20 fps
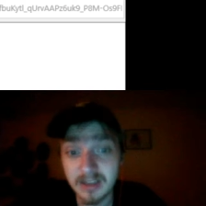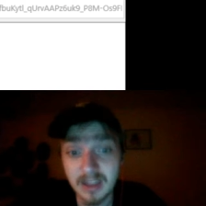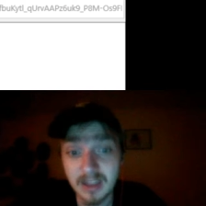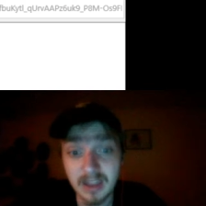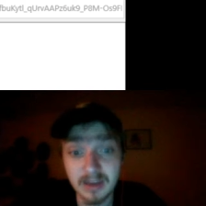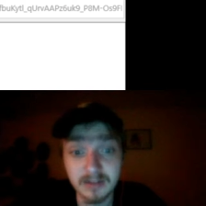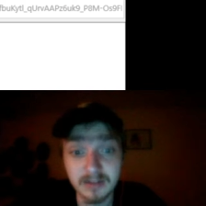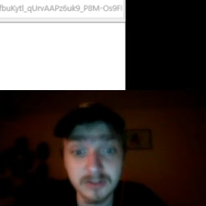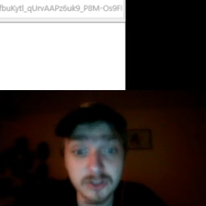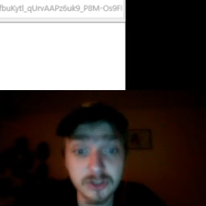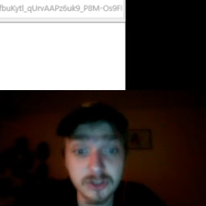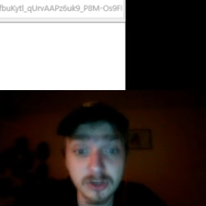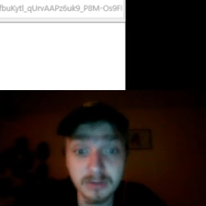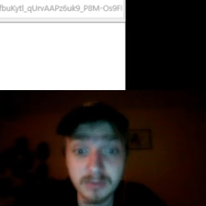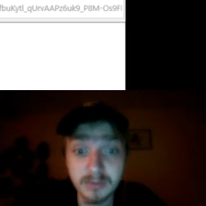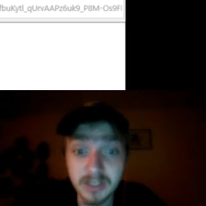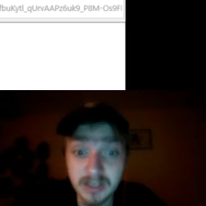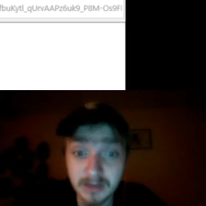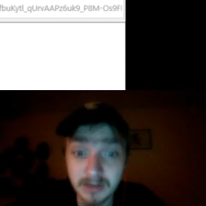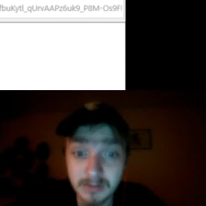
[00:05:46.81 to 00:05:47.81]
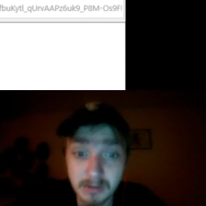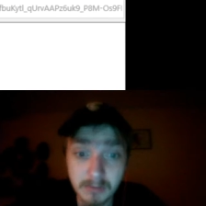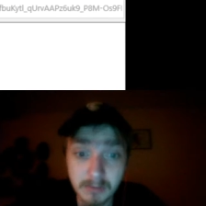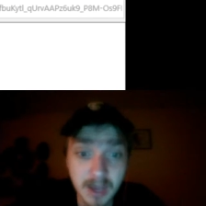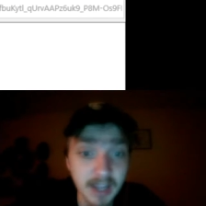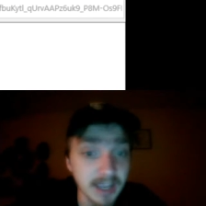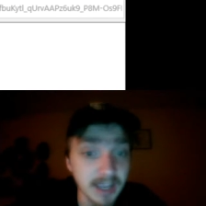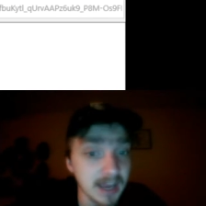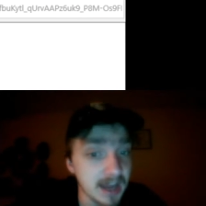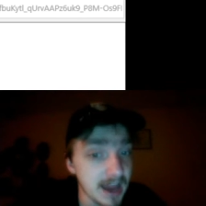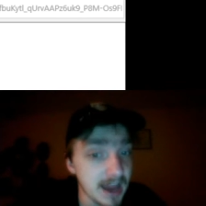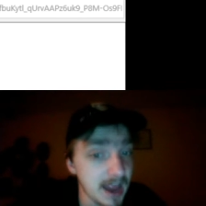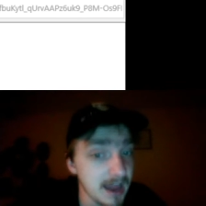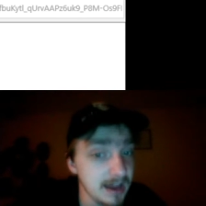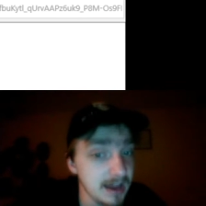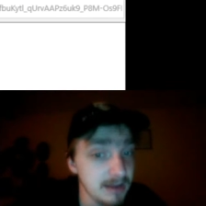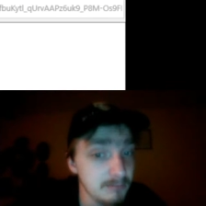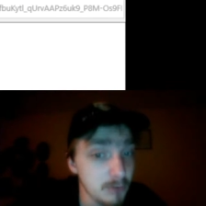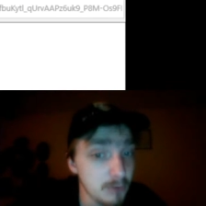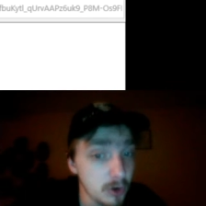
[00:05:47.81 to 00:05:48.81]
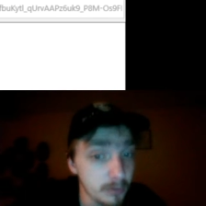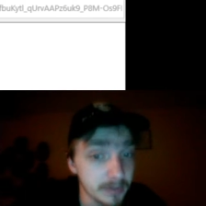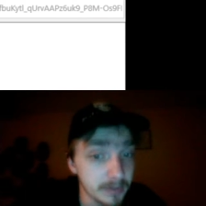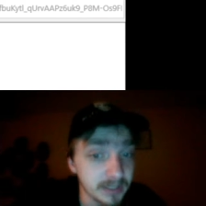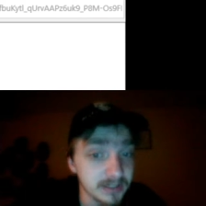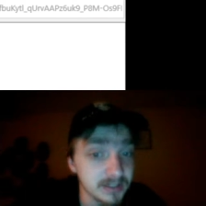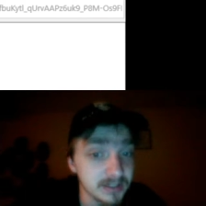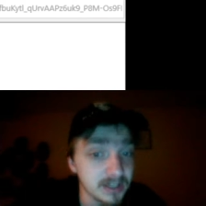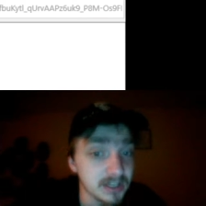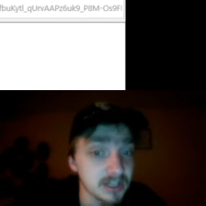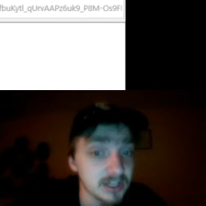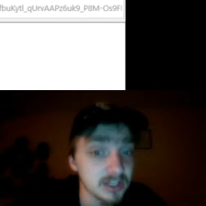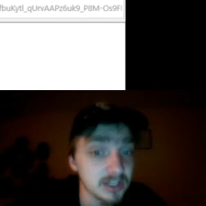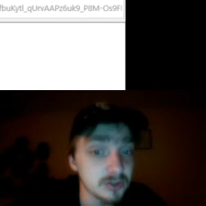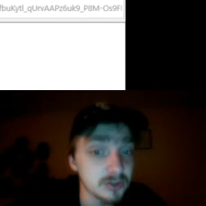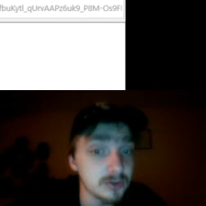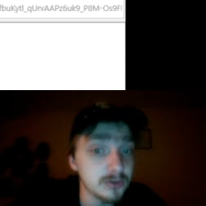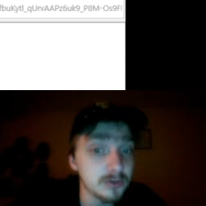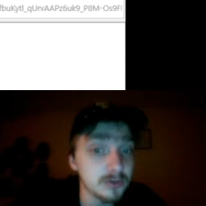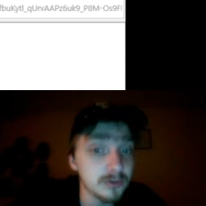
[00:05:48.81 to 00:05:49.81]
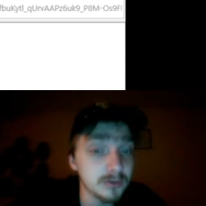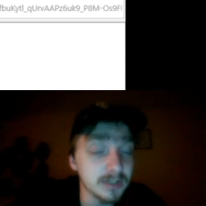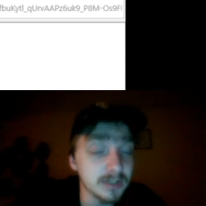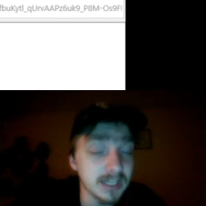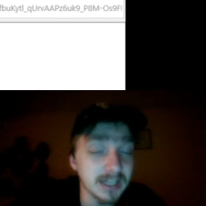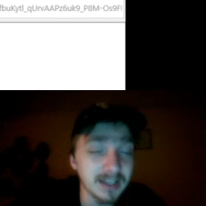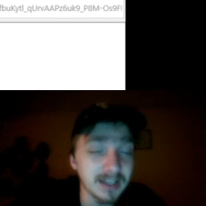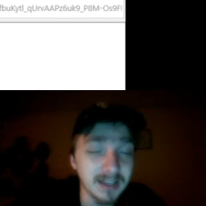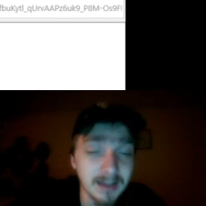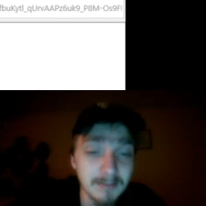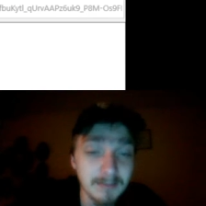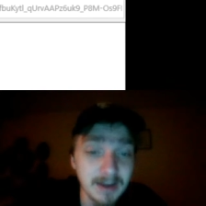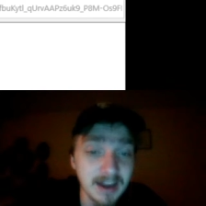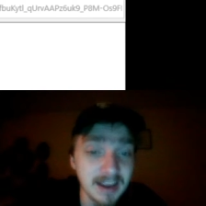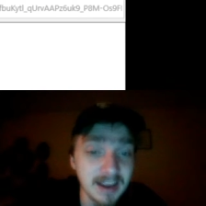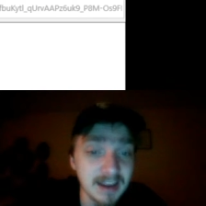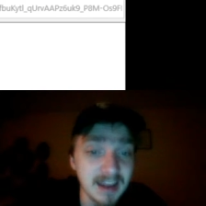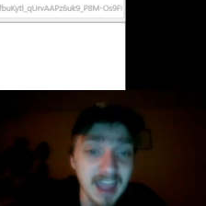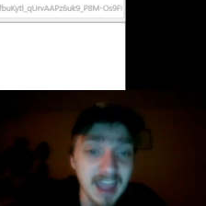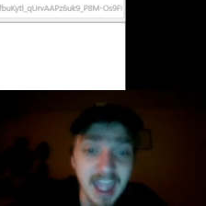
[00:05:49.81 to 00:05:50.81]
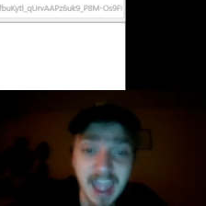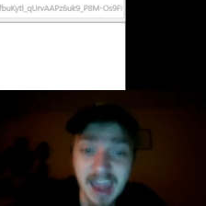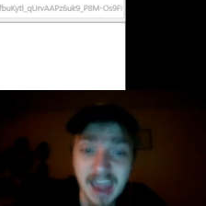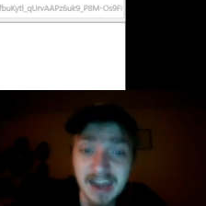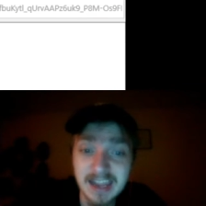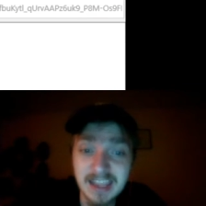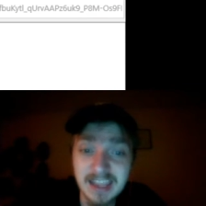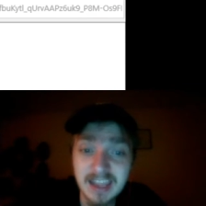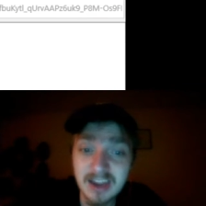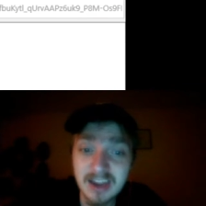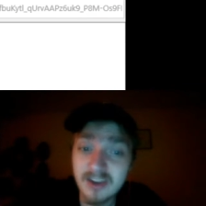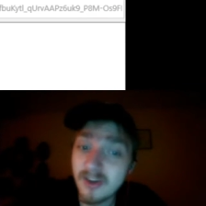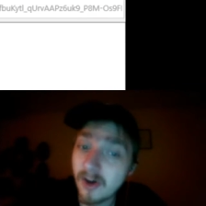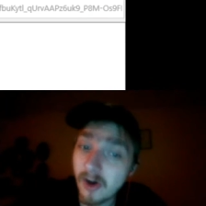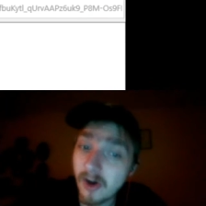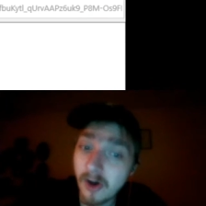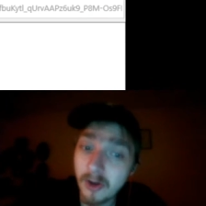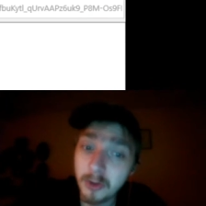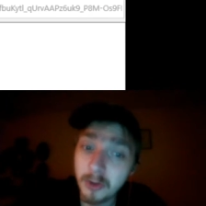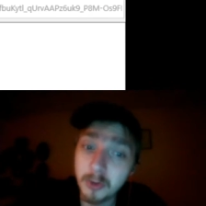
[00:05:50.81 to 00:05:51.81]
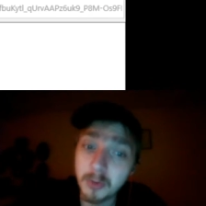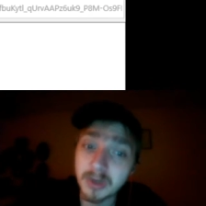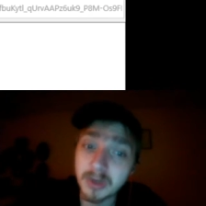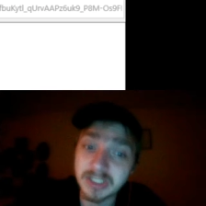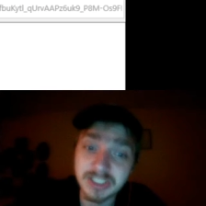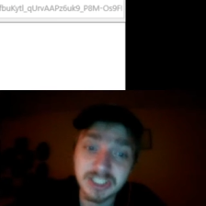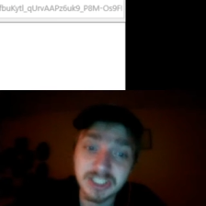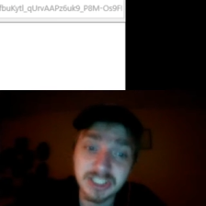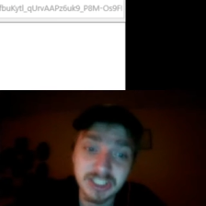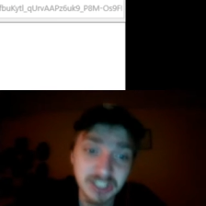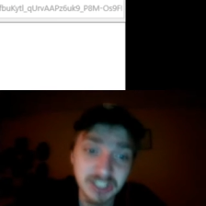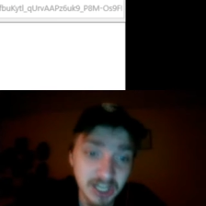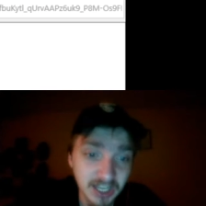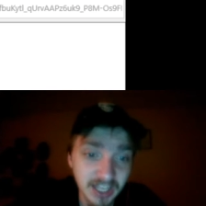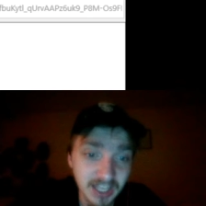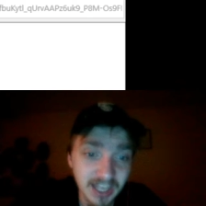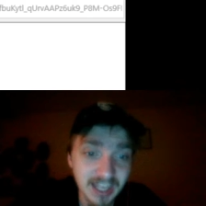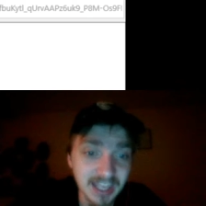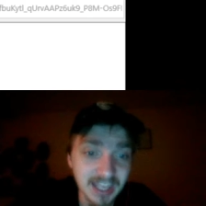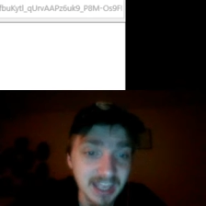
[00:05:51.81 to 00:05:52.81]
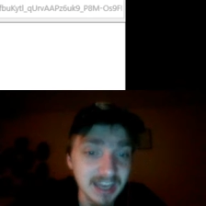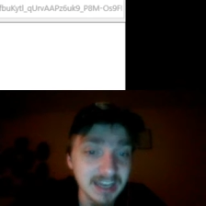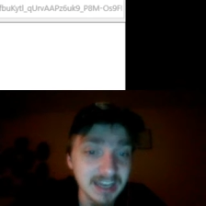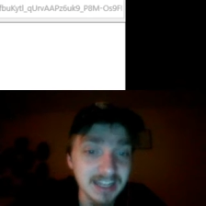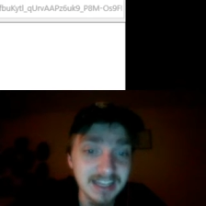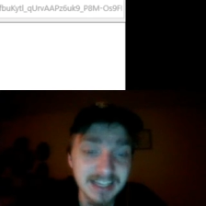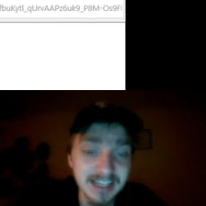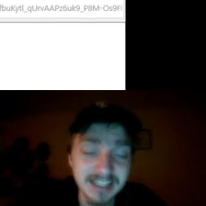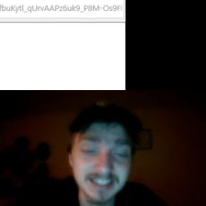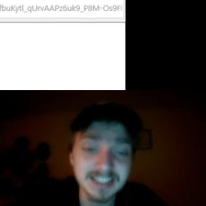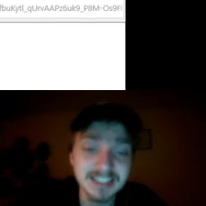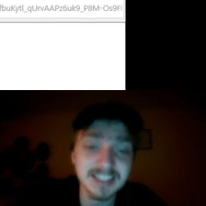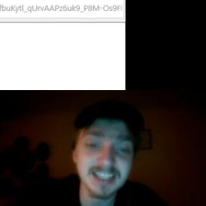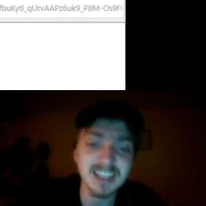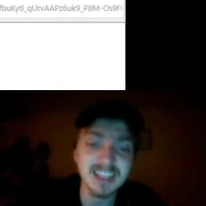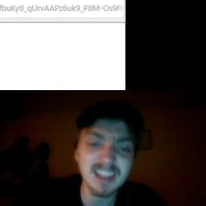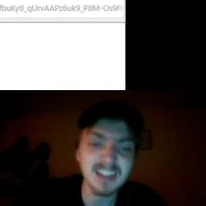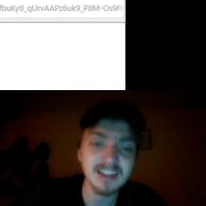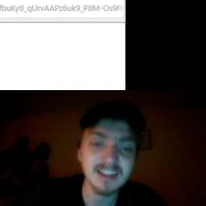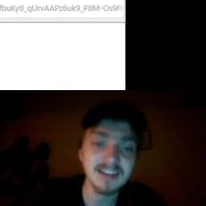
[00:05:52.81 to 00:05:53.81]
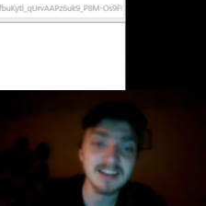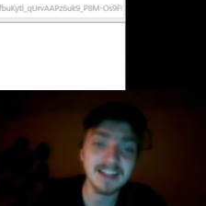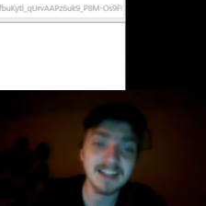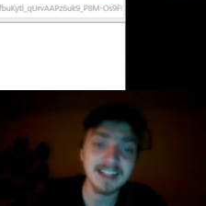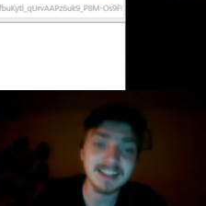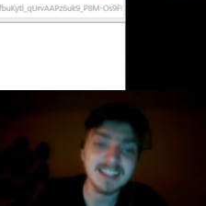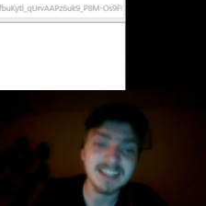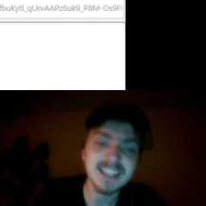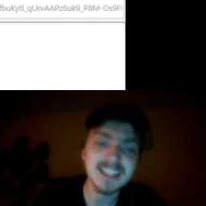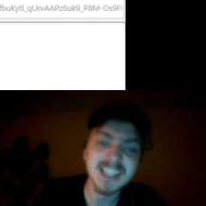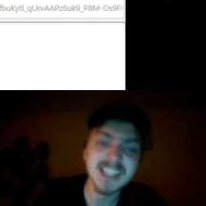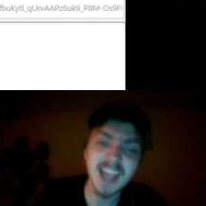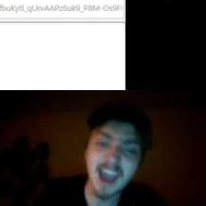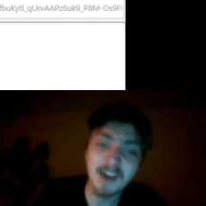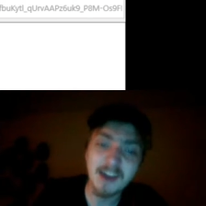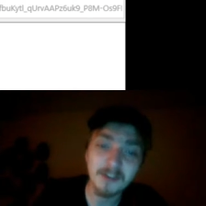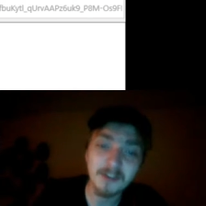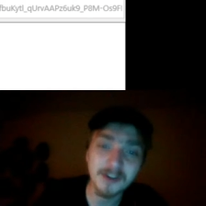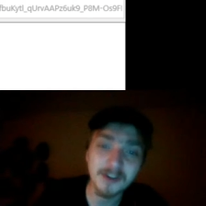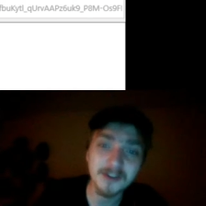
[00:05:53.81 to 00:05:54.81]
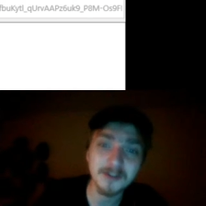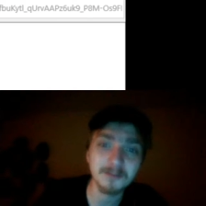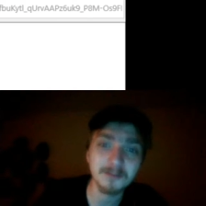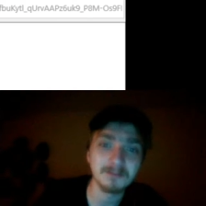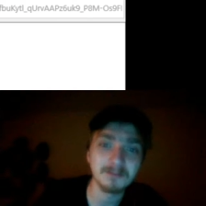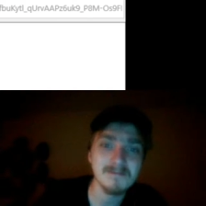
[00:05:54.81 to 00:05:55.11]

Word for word: and should be coming back at any moment to eliminate any and all who are stuck in its in this cavern.